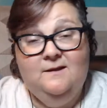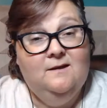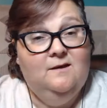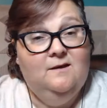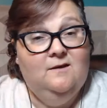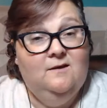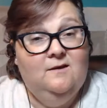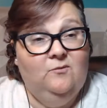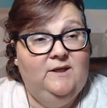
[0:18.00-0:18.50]

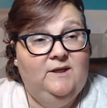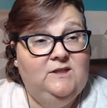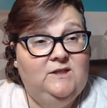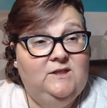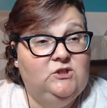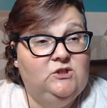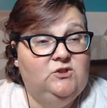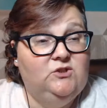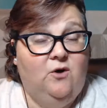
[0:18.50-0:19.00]
We
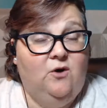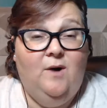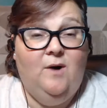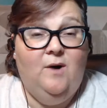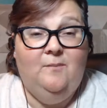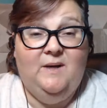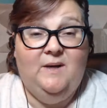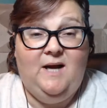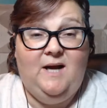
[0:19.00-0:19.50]
show
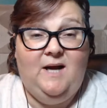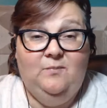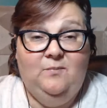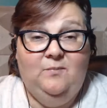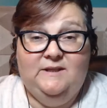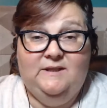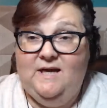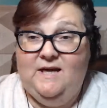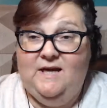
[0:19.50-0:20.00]
up a couple of
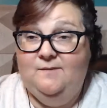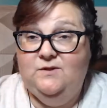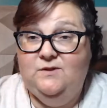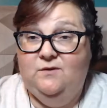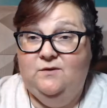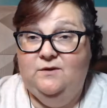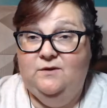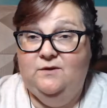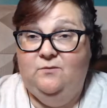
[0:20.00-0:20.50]
times
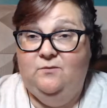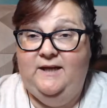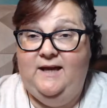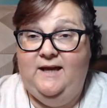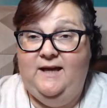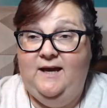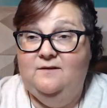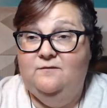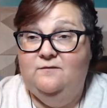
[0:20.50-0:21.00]
over the
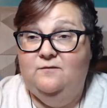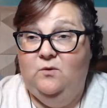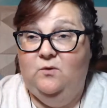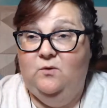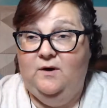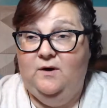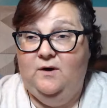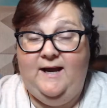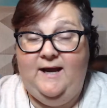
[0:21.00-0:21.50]
weekend
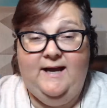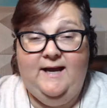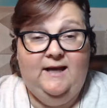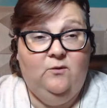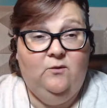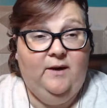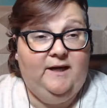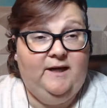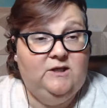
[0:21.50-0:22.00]
for a
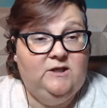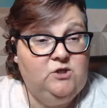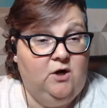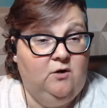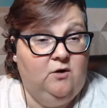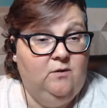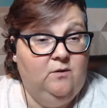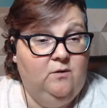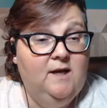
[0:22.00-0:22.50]
quick
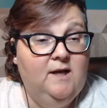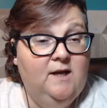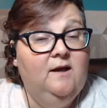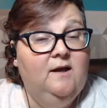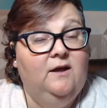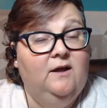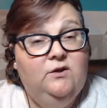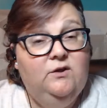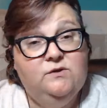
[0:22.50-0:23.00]
show.
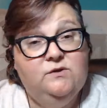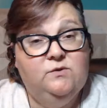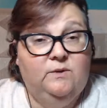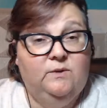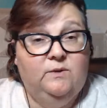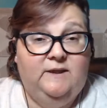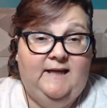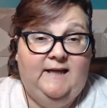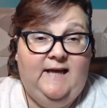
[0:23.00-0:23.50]

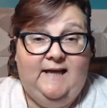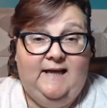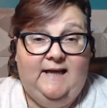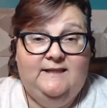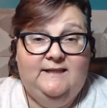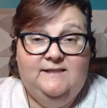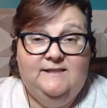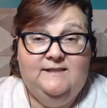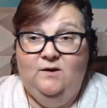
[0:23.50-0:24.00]
Usually,
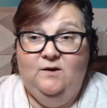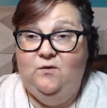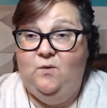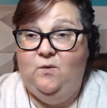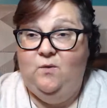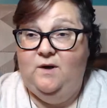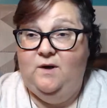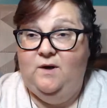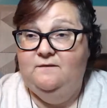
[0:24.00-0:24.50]
Katie's here for
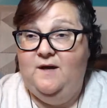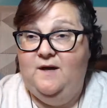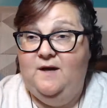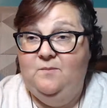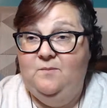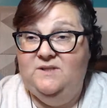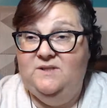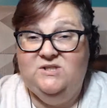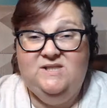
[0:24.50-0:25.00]
one of them,
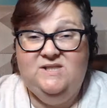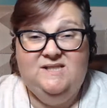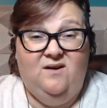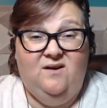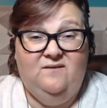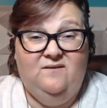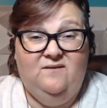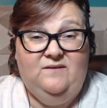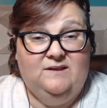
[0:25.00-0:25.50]
but she's
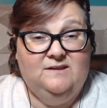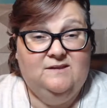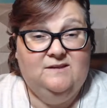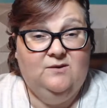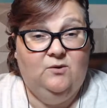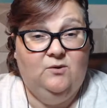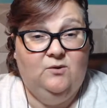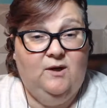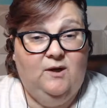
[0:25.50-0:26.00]
not feeling
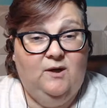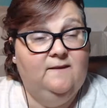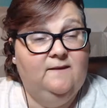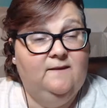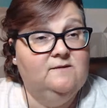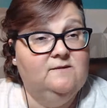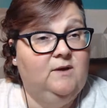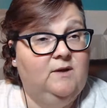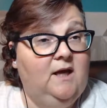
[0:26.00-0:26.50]
so great this
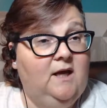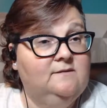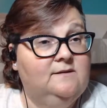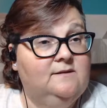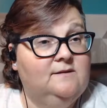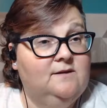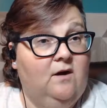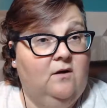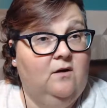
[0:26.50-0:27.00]
weekend.
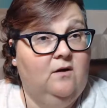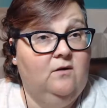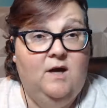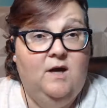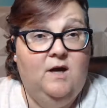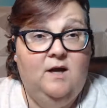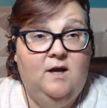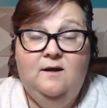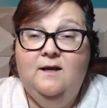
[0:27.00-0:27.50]
So,
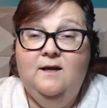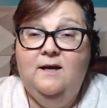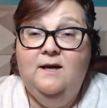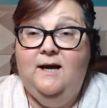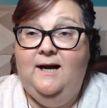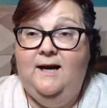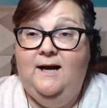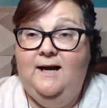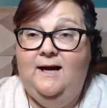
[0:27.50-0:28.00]

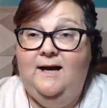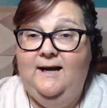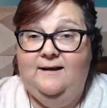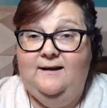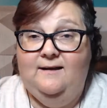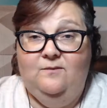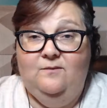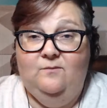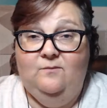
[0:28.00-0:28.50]
I
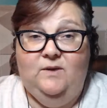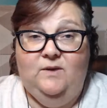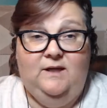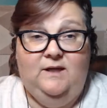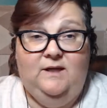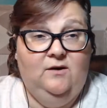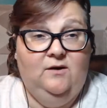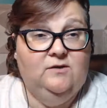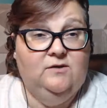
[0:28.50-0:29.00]
am
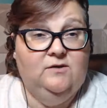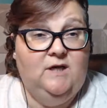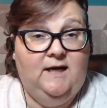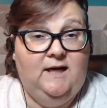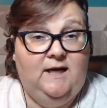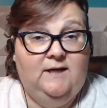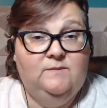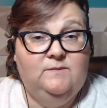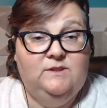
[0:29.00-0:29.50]
here
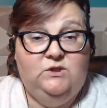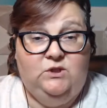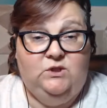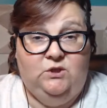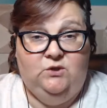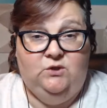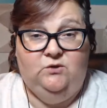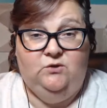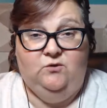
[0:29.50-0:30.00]
times
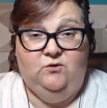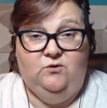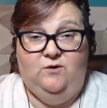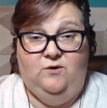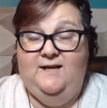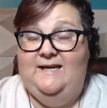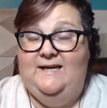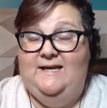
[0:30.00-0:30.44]
two.